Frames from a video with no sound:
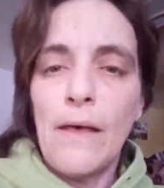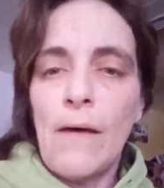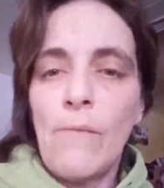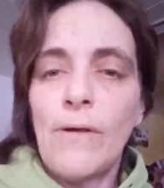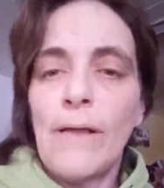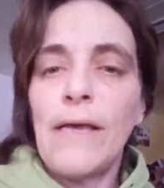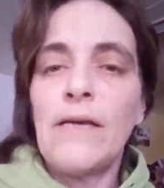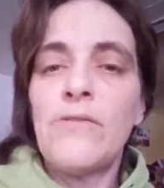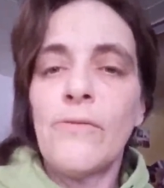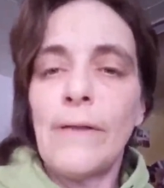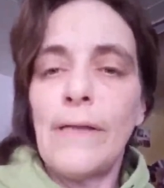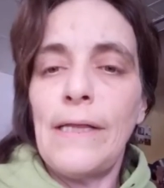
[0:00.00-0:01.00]
willing to
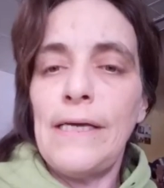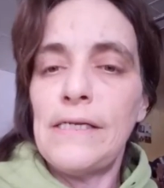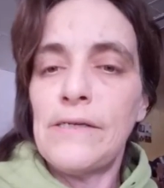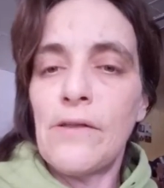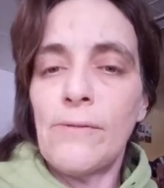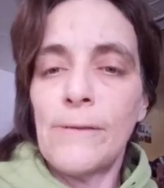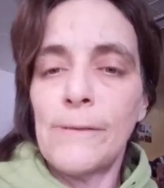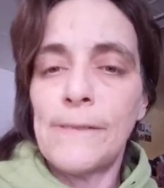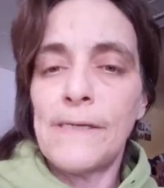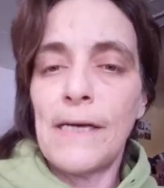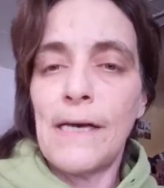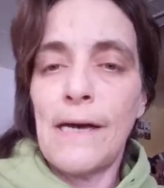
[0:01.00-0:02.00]
release
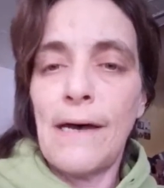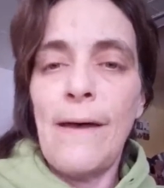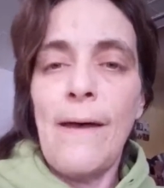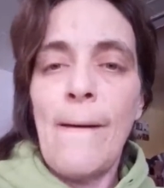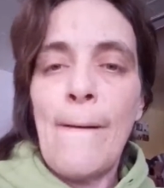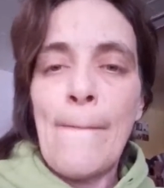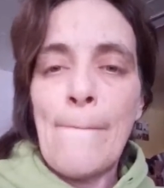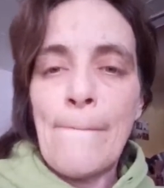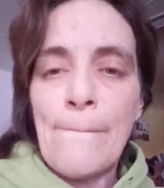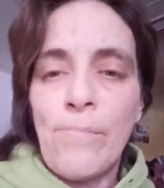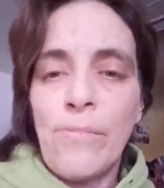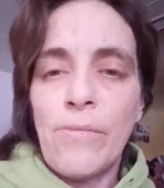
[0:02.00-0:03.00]
those
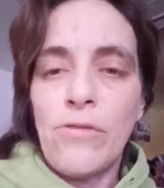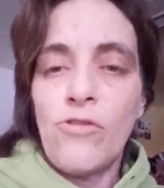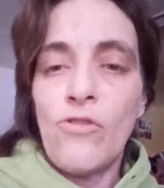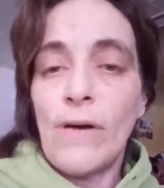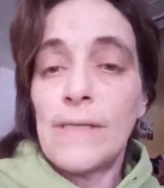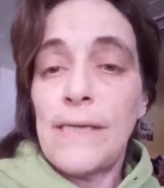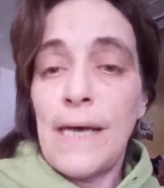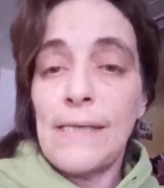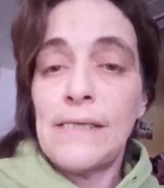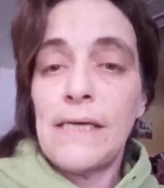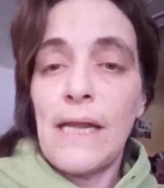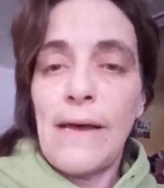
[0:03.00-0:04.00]
drug
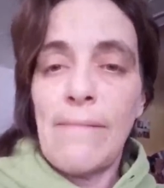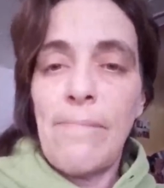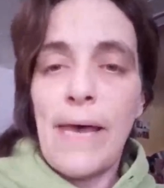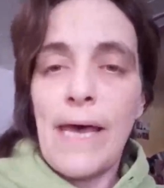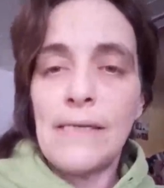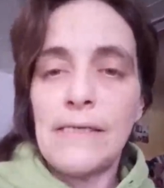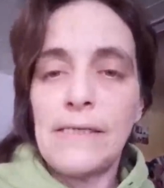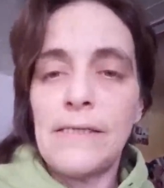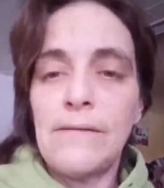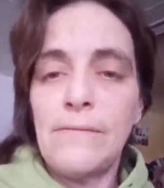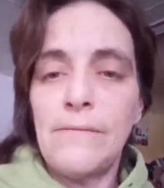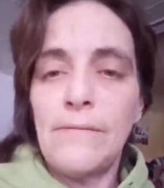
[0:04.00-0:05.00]
tests that I've
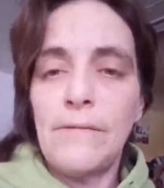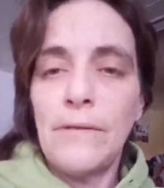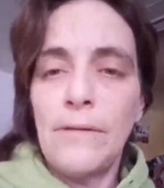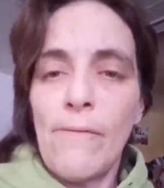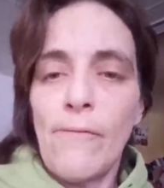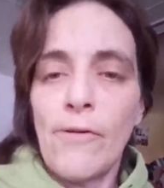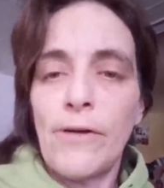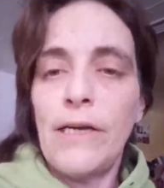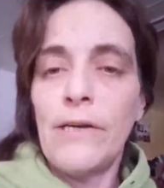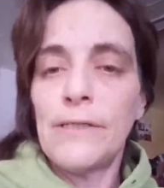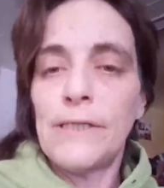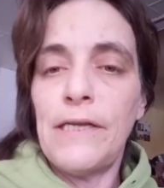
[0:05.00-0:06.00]
passed for
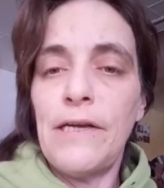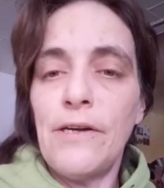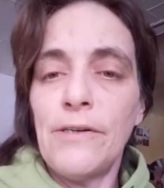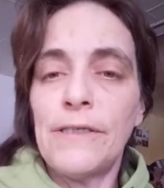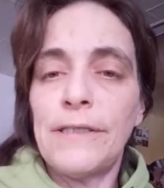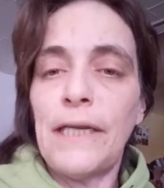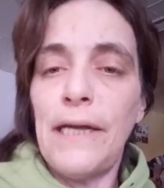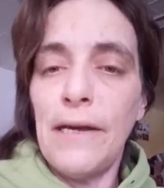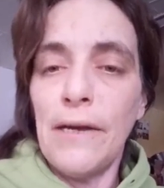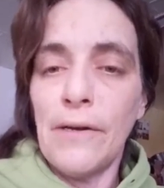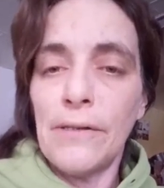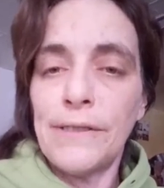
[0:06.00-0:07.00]
years and years and
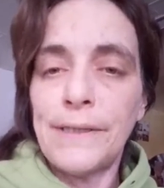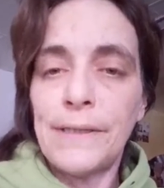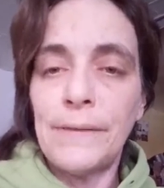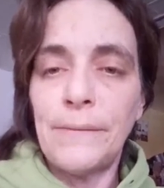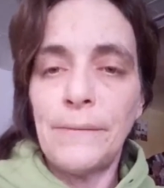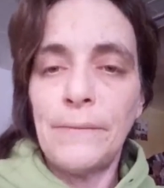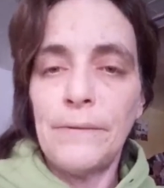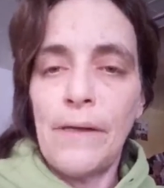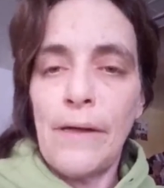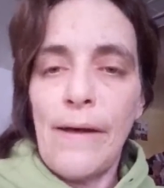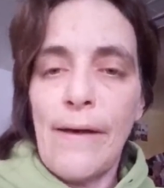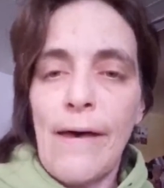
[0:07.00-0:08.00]
years.
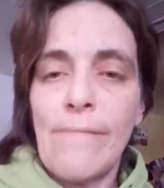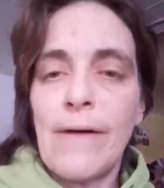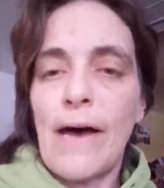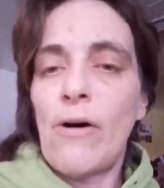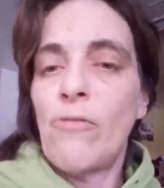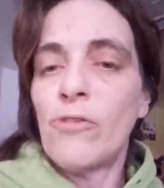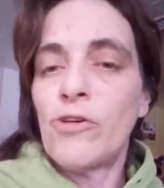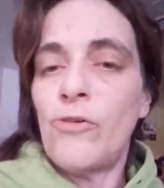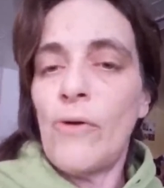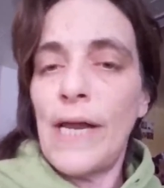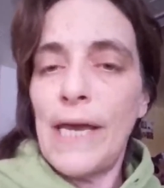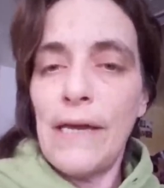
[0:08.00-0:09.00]
I've got over
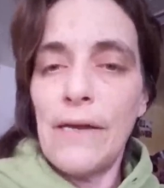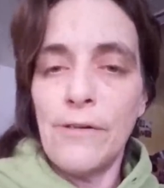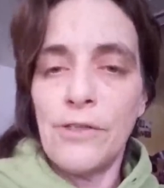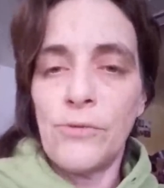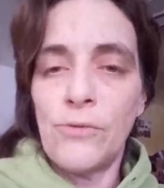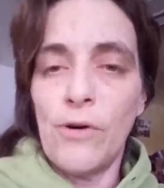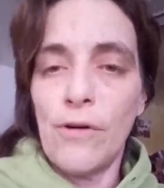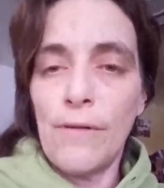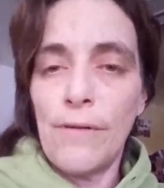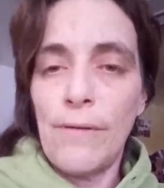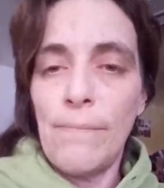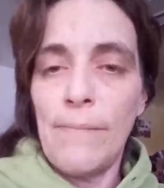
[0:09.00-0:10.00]
20 years
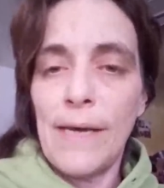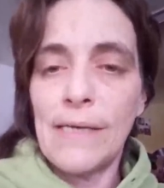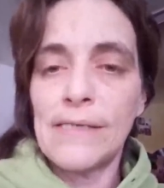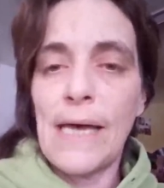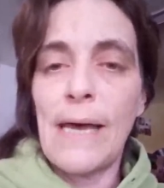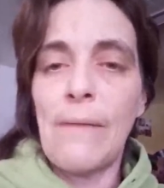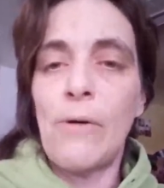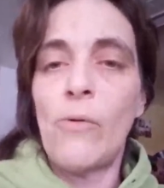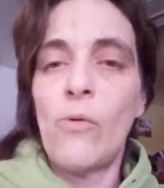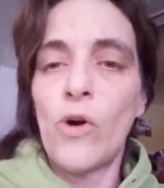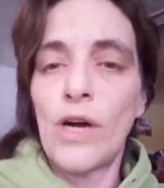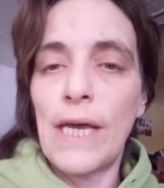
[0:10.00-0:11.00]
worth because I am a
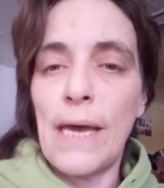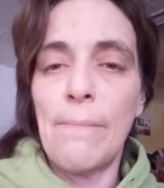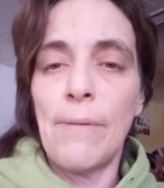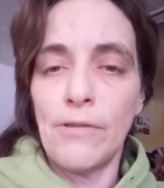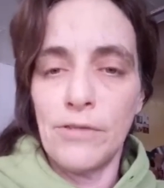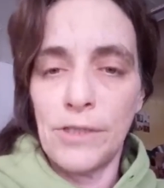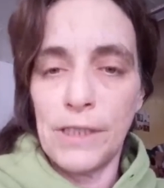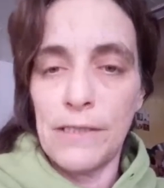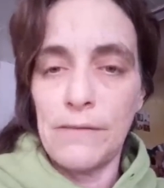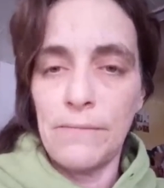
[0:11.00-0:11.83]
working person.